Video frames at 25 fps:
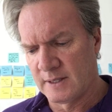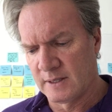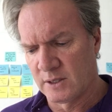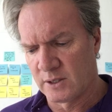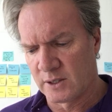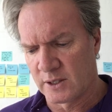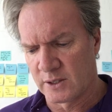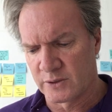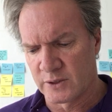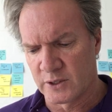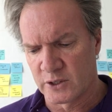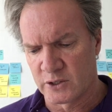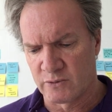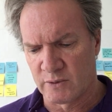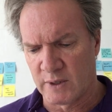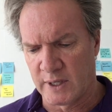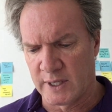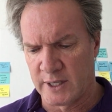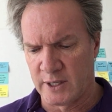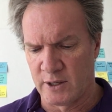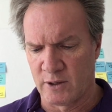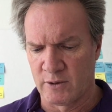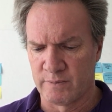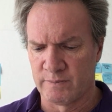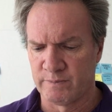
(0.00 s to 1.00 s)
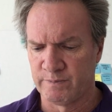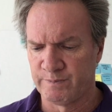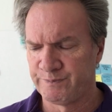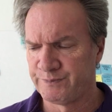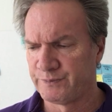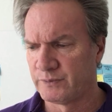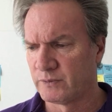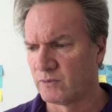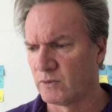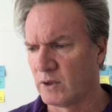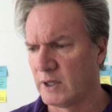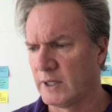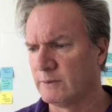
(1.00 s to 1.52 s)
look at this right here,
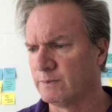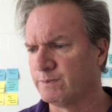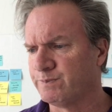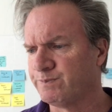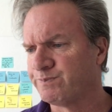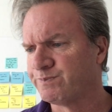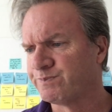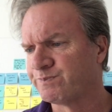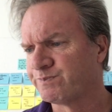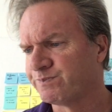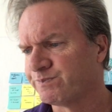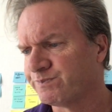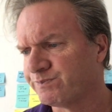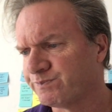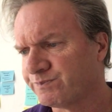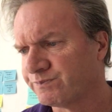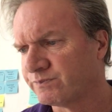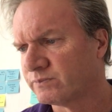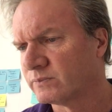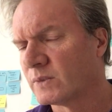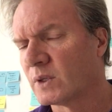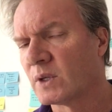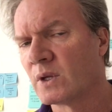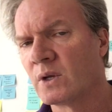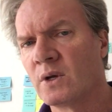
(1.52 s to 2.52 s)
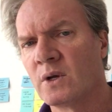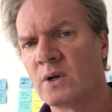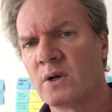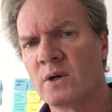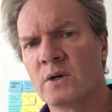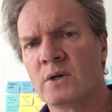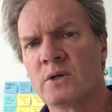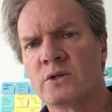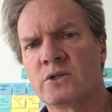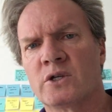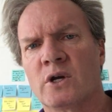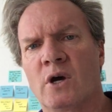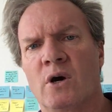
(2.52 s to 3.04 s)
right?
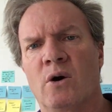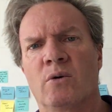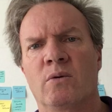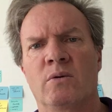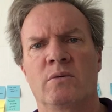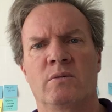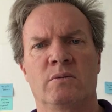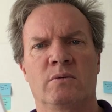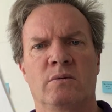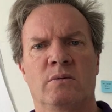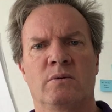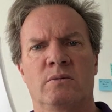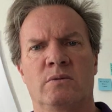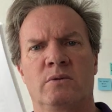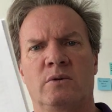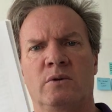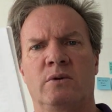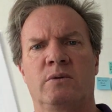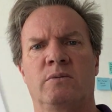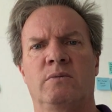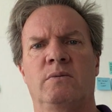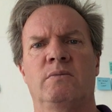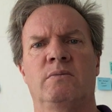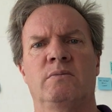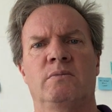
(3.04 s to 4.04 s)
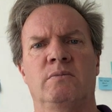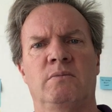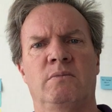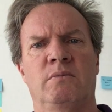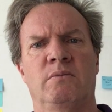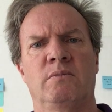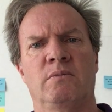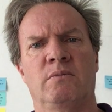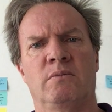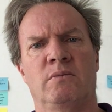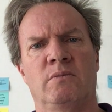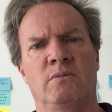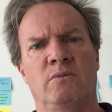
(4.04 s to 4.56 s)
So
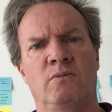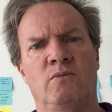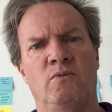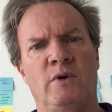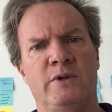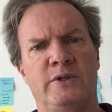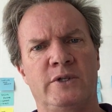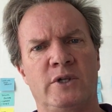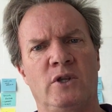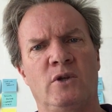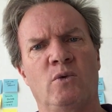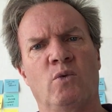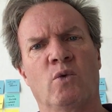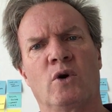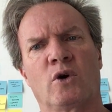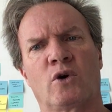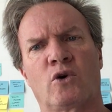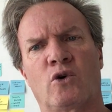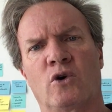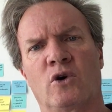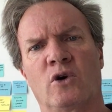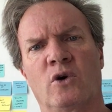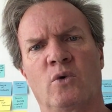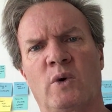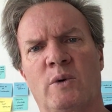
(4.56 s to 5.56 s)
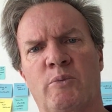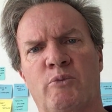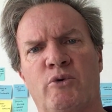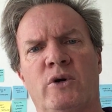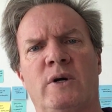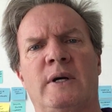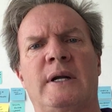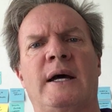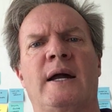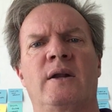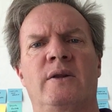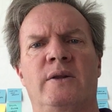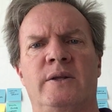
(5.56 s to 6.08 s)
we did the work order, we put
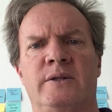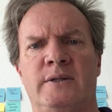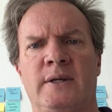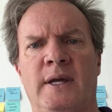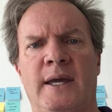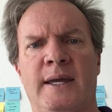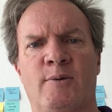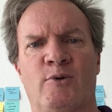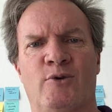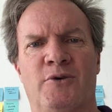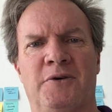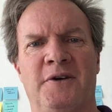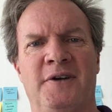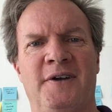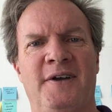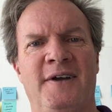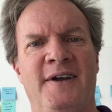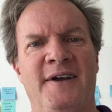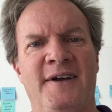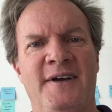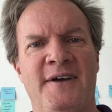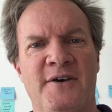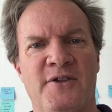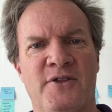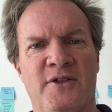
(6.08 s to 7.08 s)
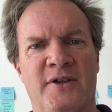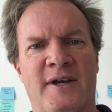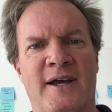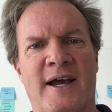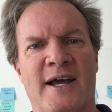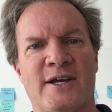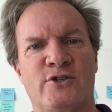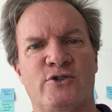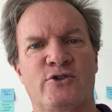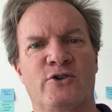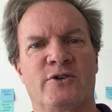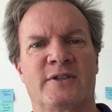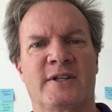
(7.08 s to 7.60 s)
it out on the table. The
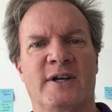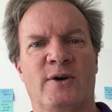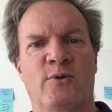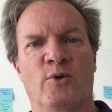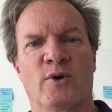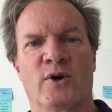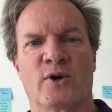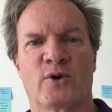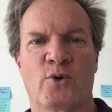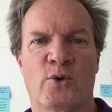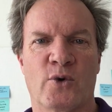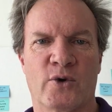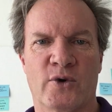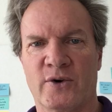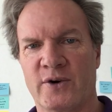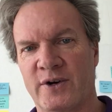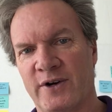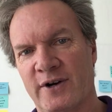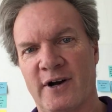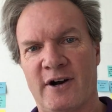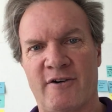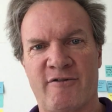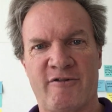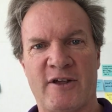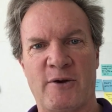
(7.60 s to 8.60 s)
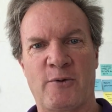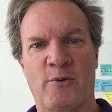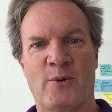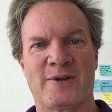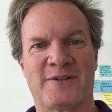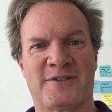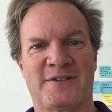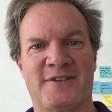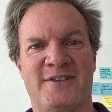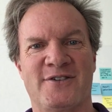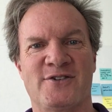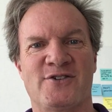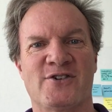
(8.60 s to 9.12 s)
guys took that work order and off they
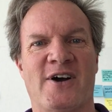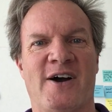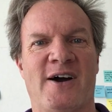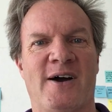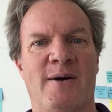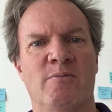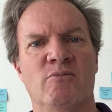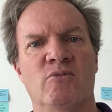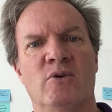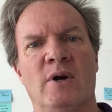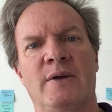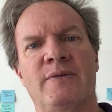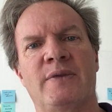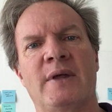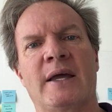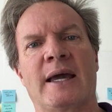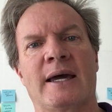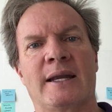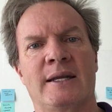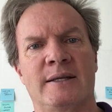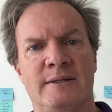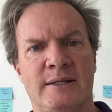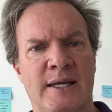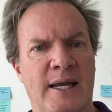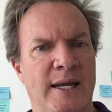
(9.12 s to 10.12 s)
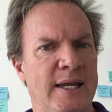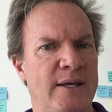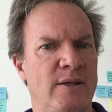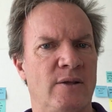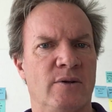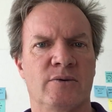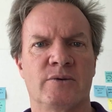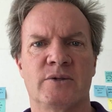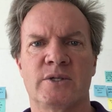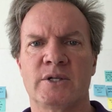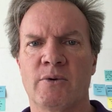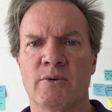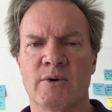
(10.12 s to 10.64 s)
went to the job, right? They had a day,
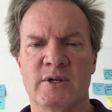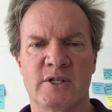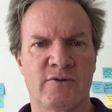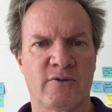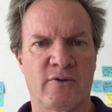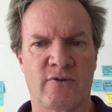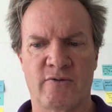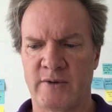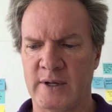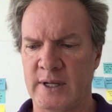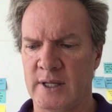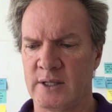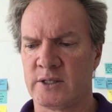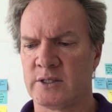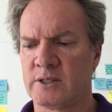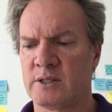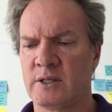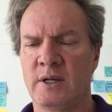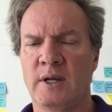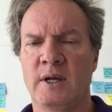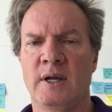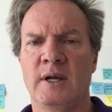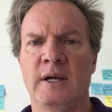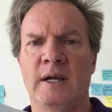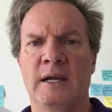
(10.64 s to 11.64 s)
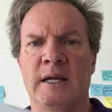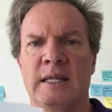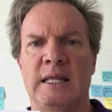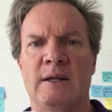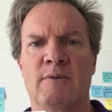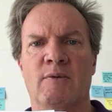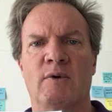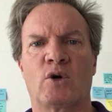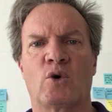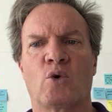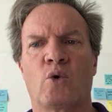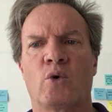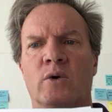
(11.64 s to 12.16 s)
there's a series of events, and they
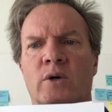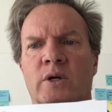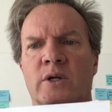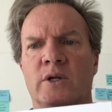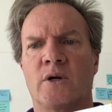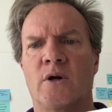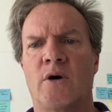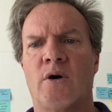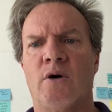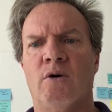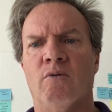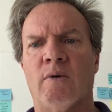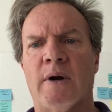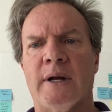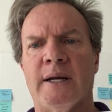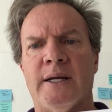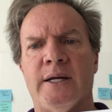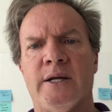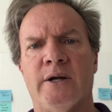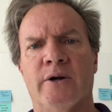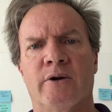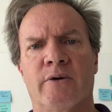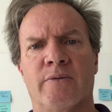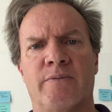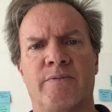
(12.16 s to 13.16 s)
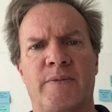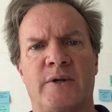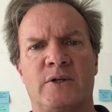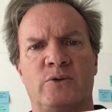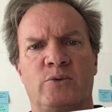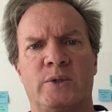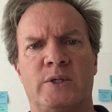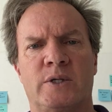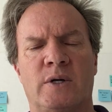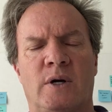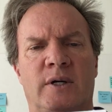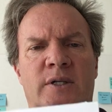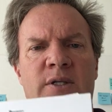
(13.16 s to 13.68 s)
recorded it all right here, as
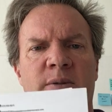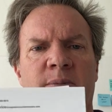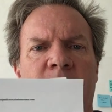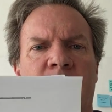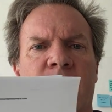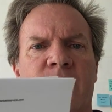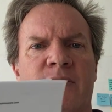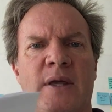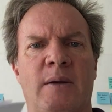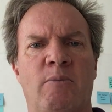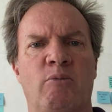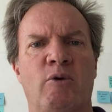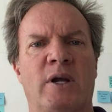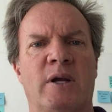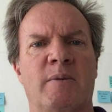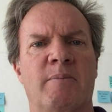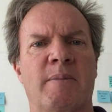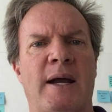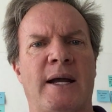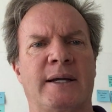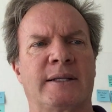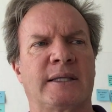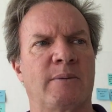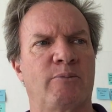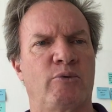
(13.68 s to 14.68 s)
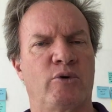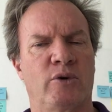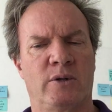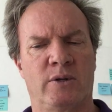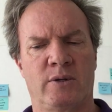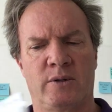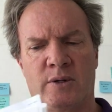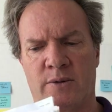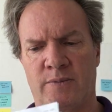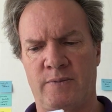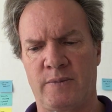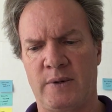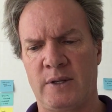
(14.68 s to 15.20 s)
we talked about. They bring it back, they put
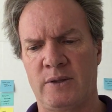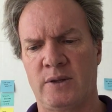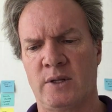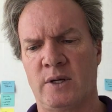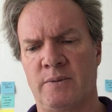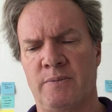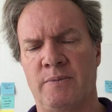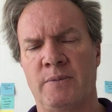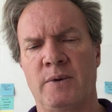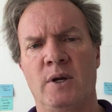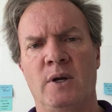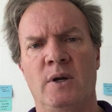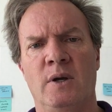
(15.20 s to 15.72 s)
it in the